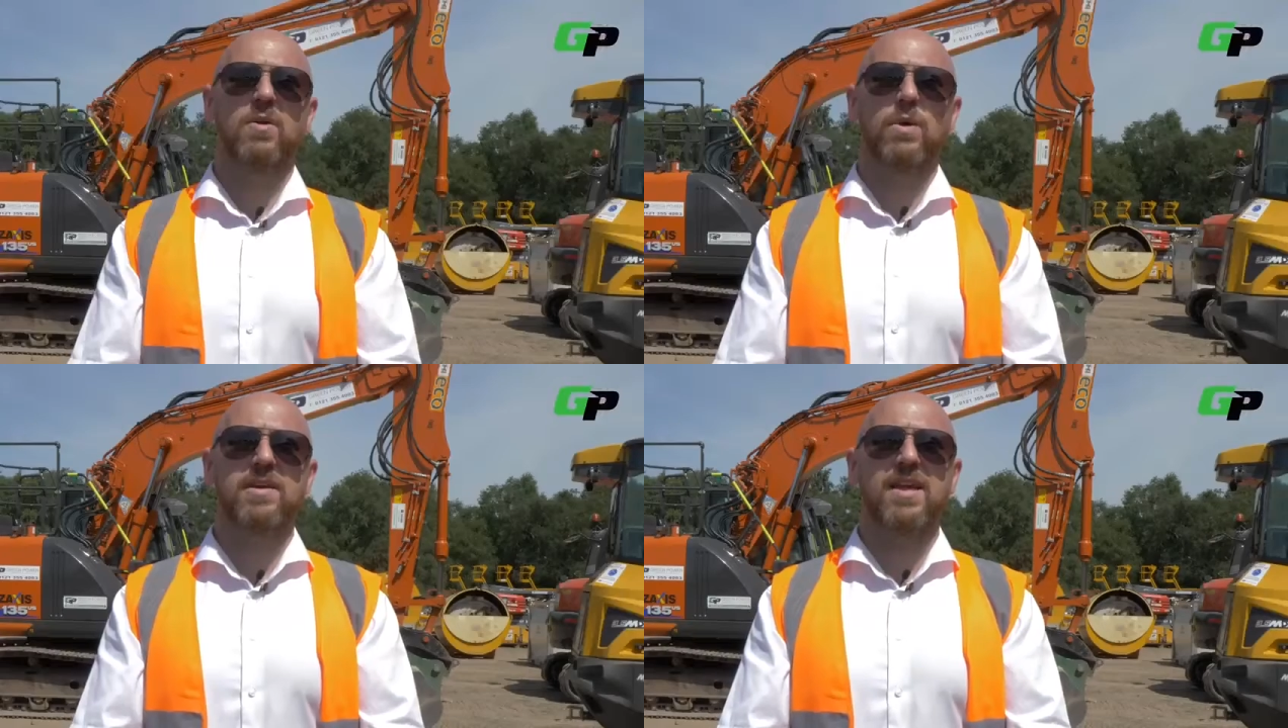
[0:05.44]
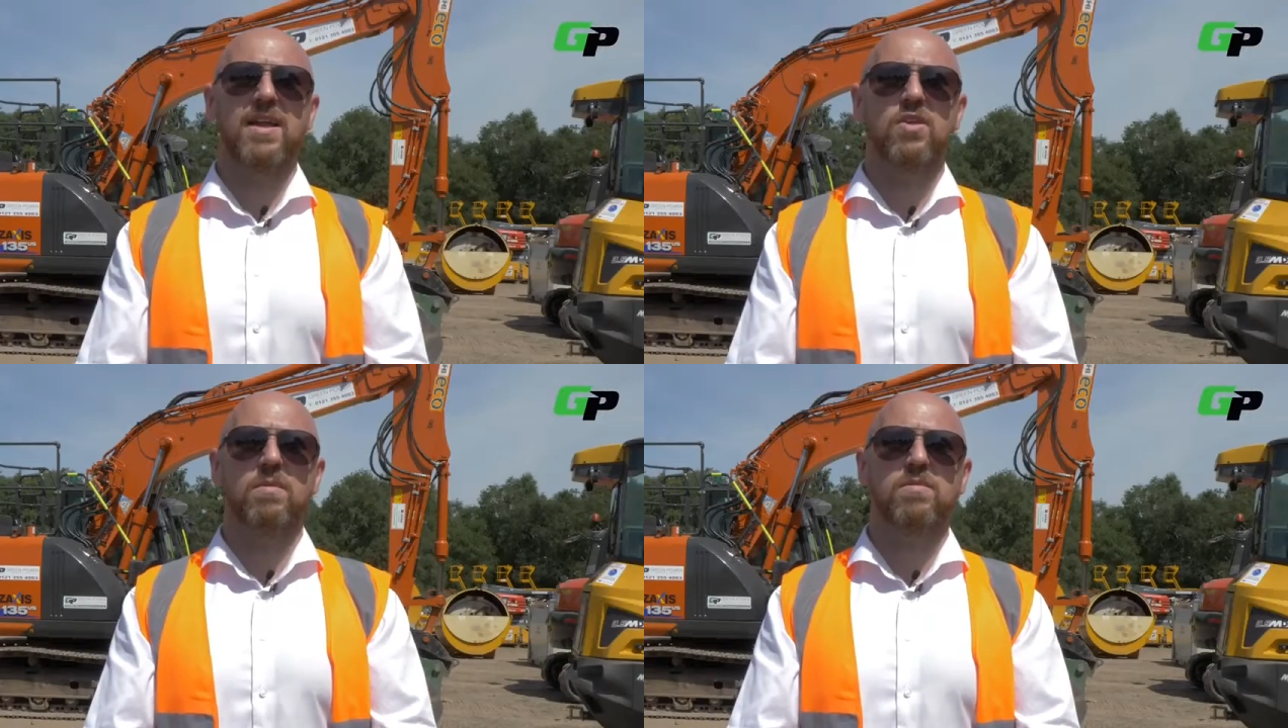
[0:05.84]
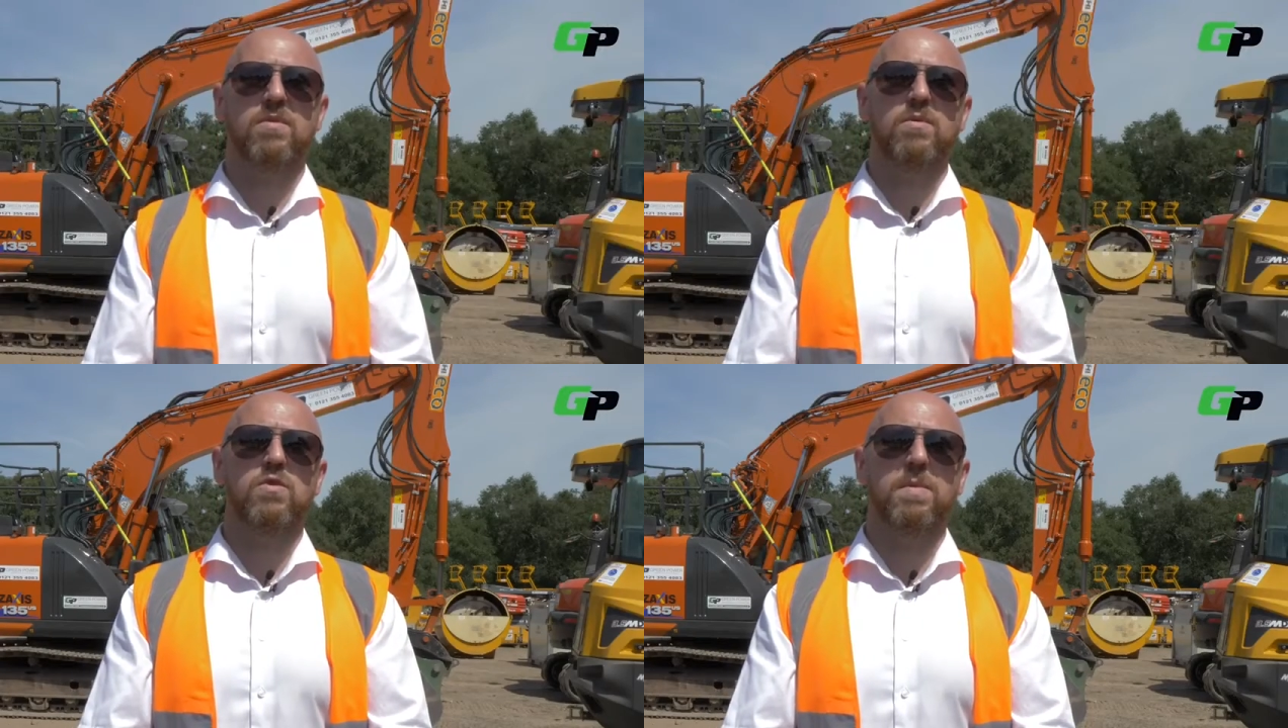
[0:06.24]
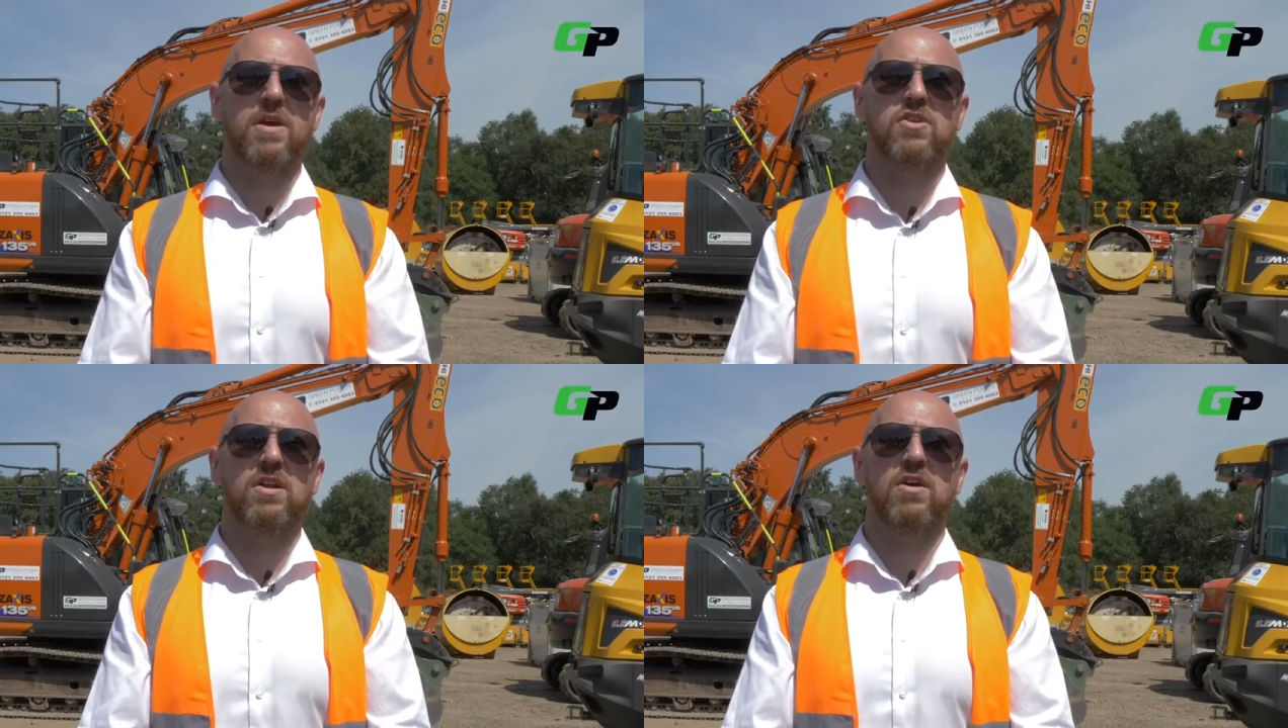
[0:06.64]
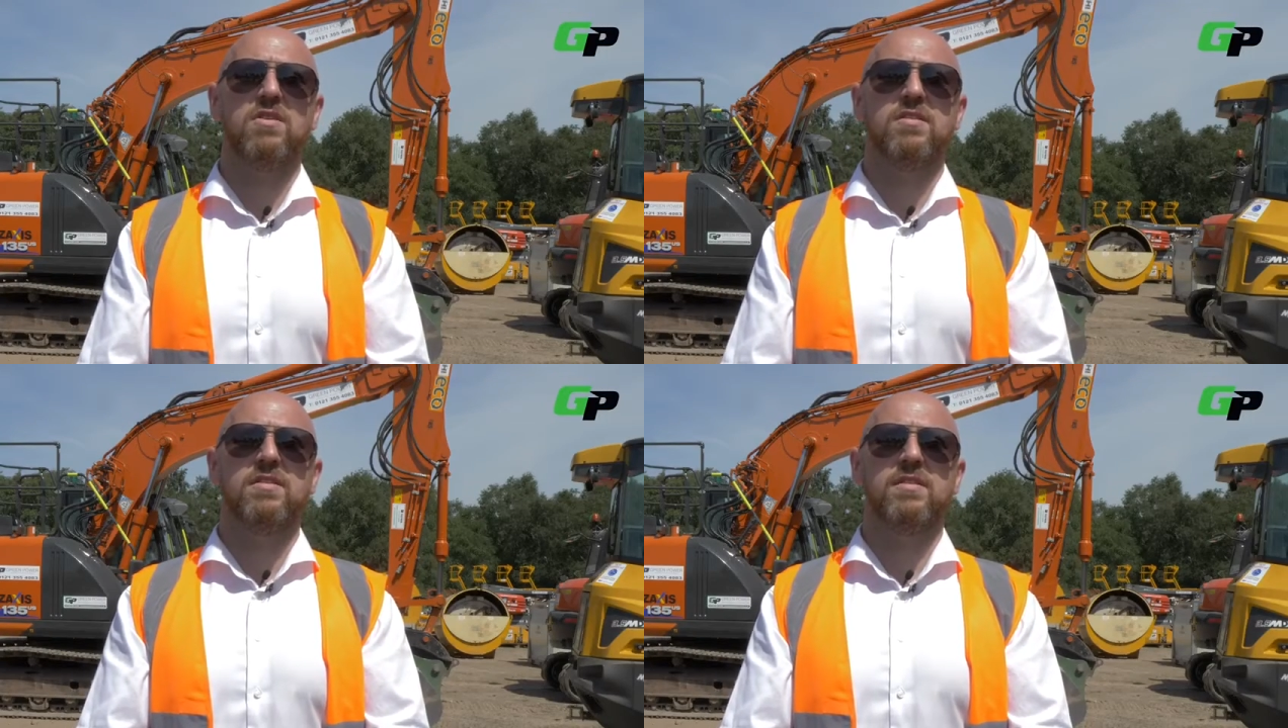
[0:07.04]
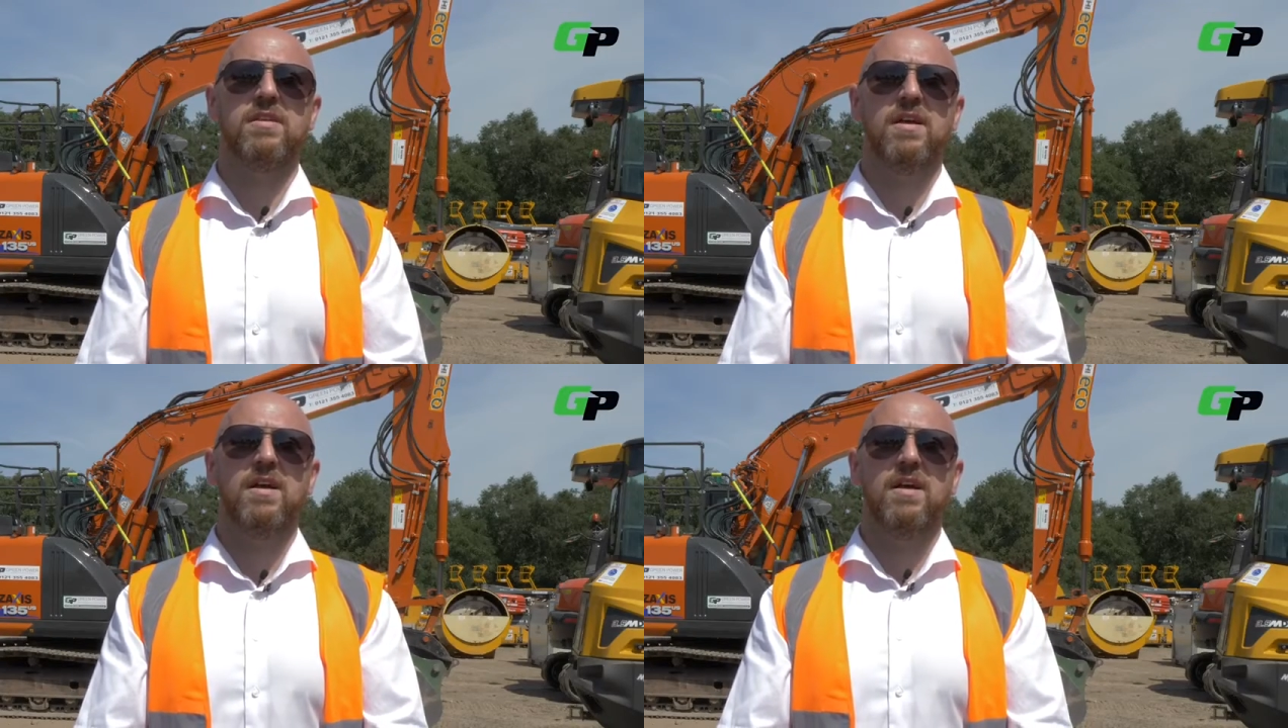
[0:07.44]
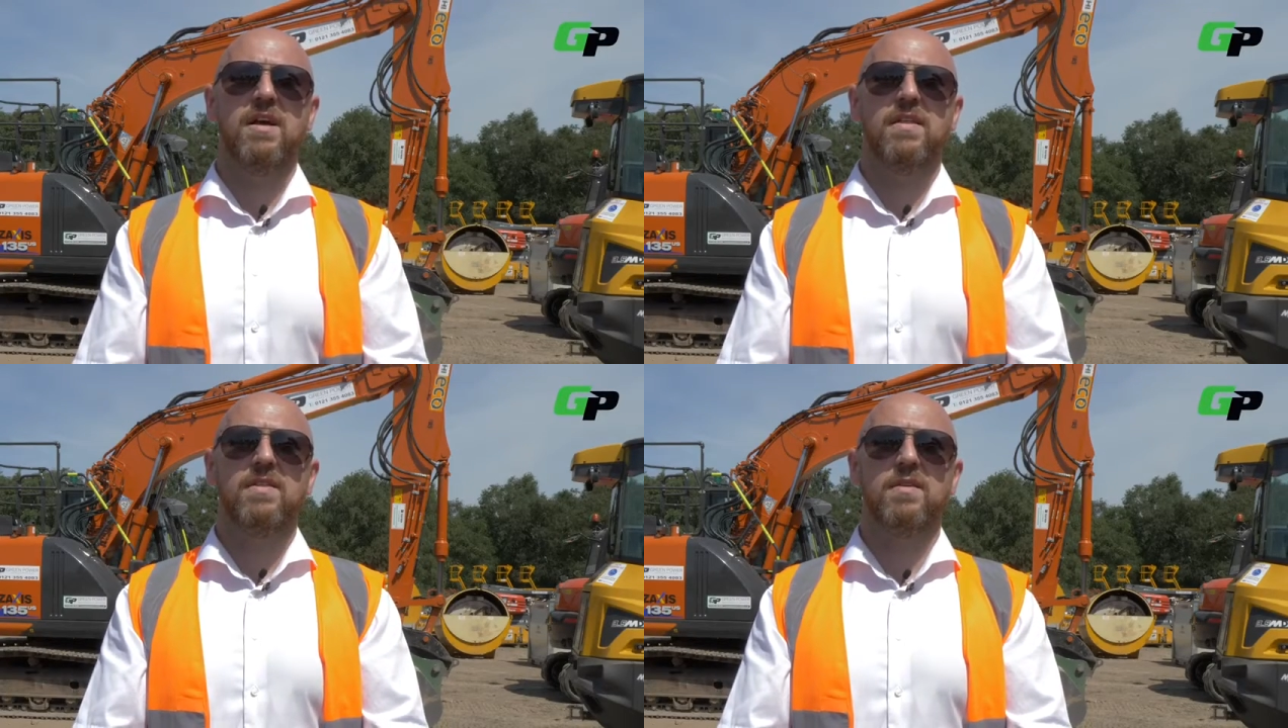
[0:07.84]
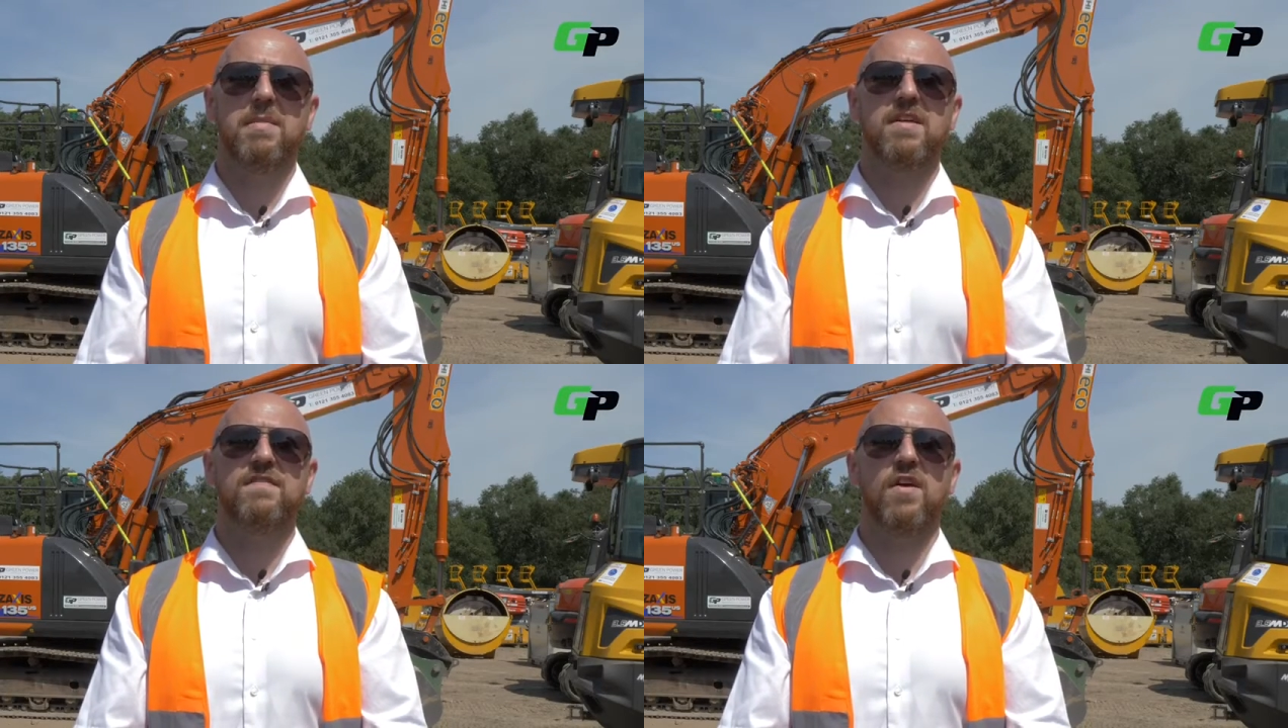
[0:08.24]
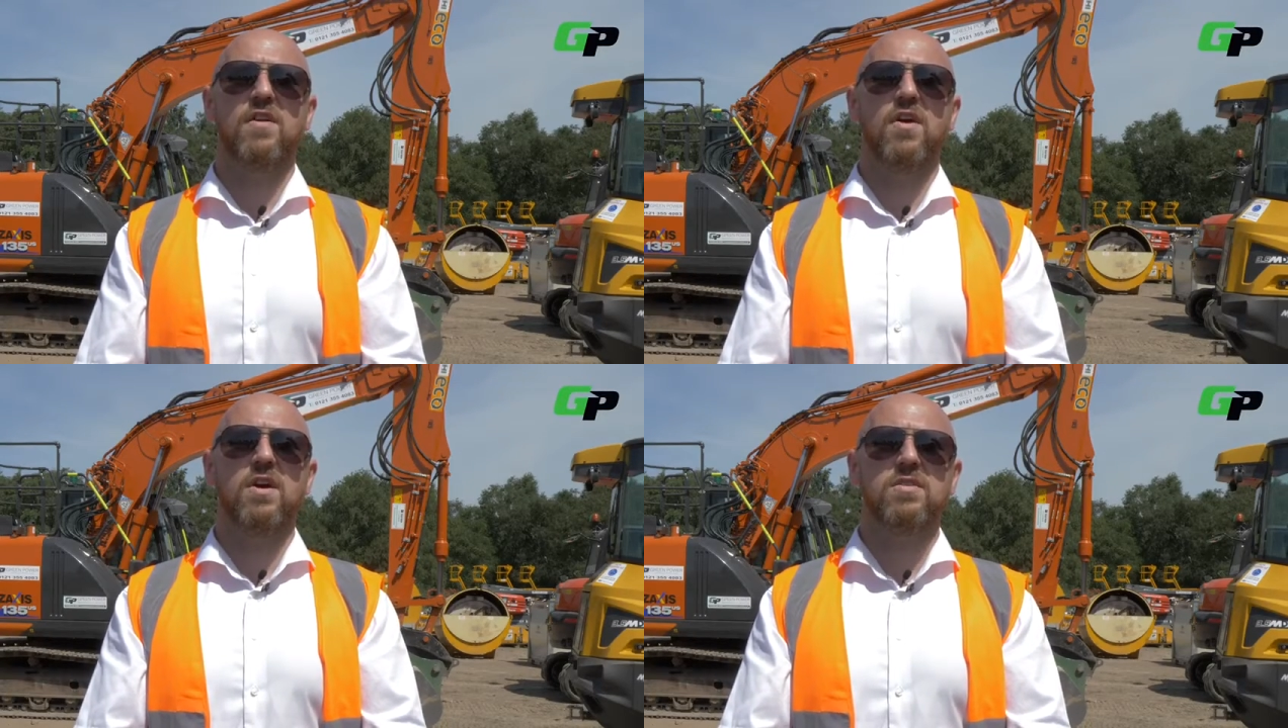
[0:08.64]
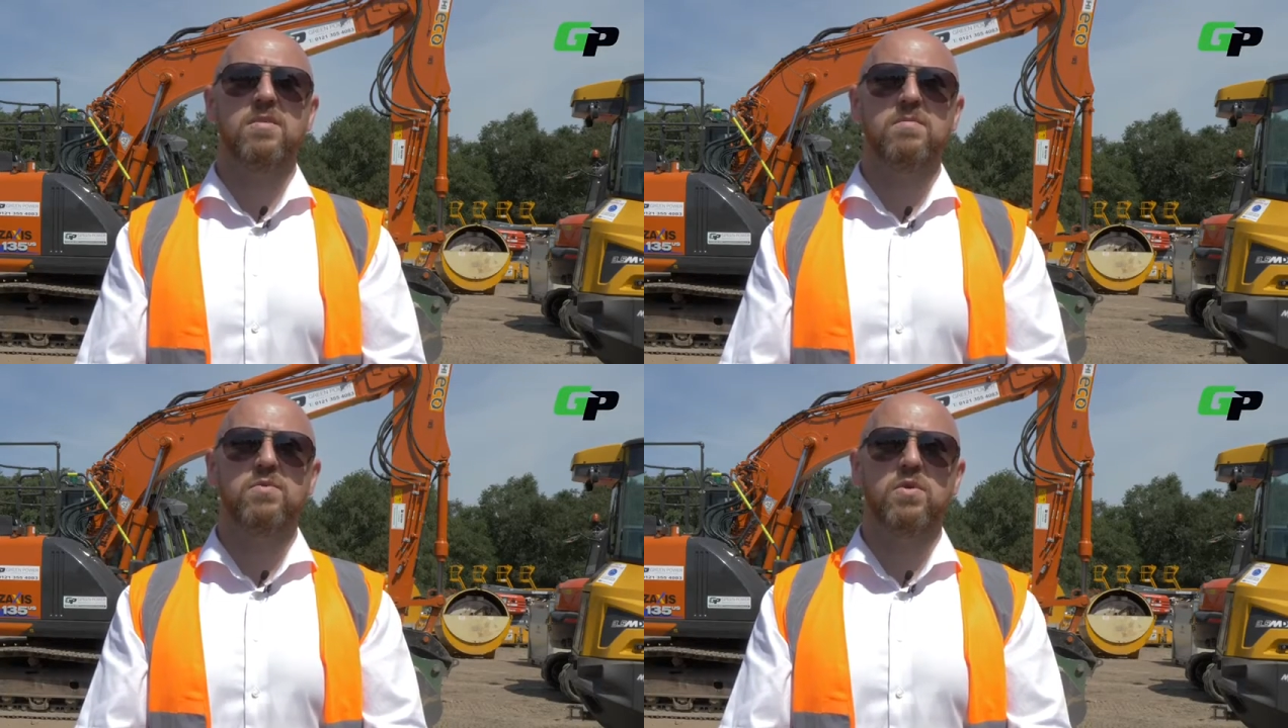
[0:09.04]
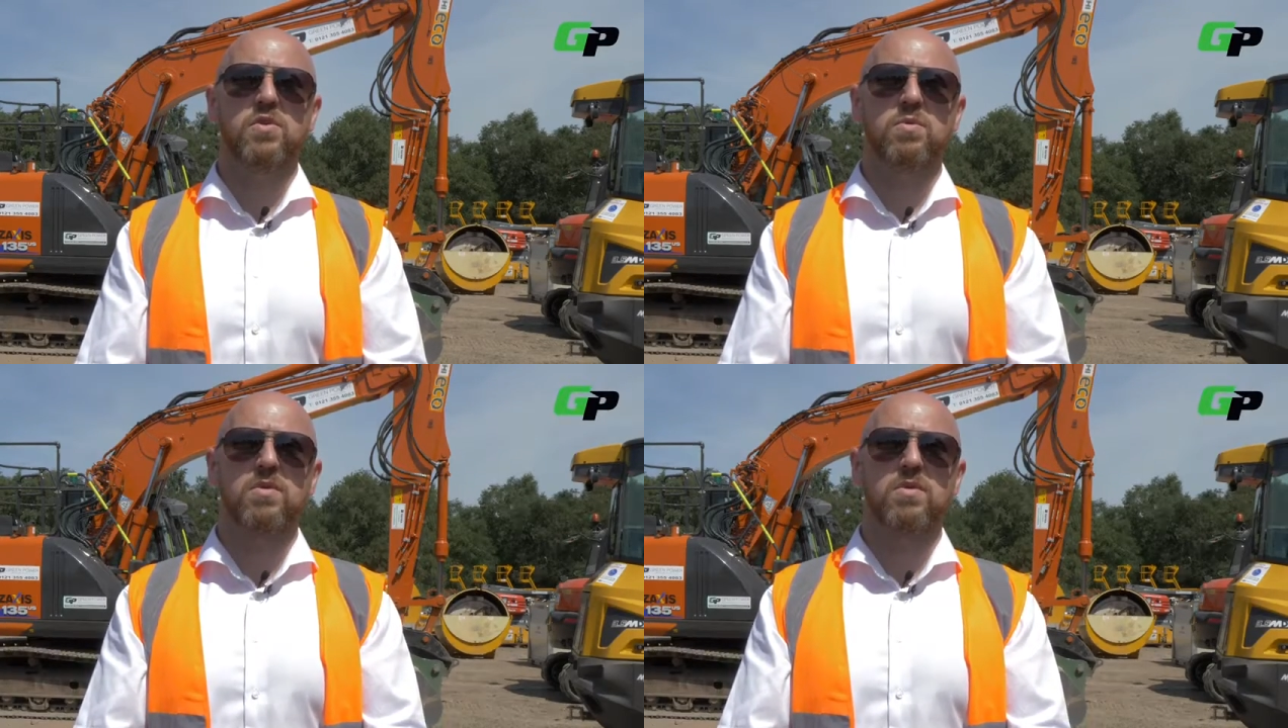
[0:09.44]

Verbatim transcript: We set up to specialise in the main five items, which